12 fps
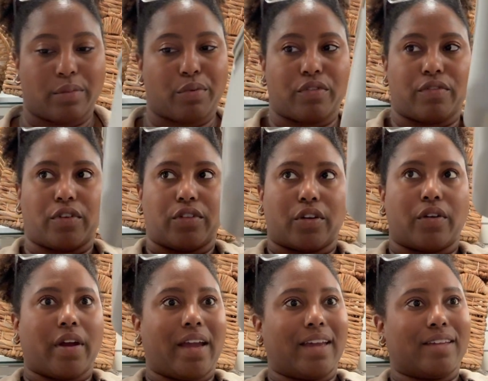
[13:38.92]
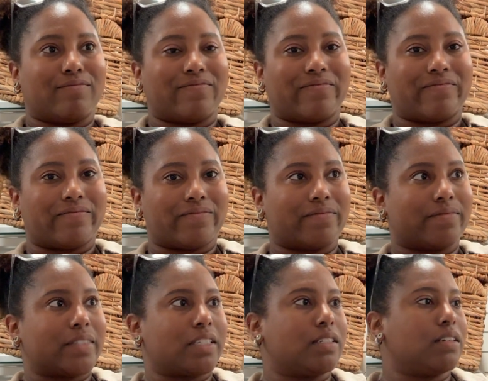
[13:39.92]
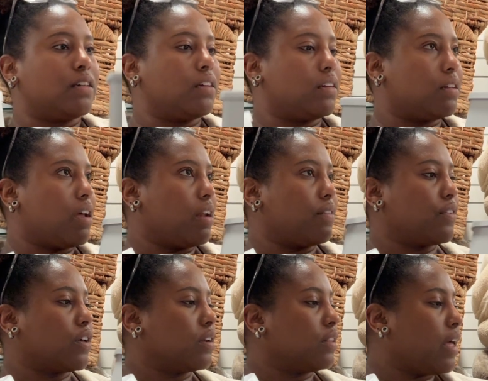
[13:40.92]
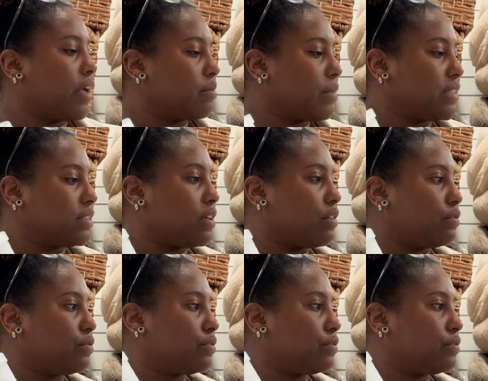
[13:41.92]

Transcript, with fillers: prefer the gray. Not even gonna lie to myself,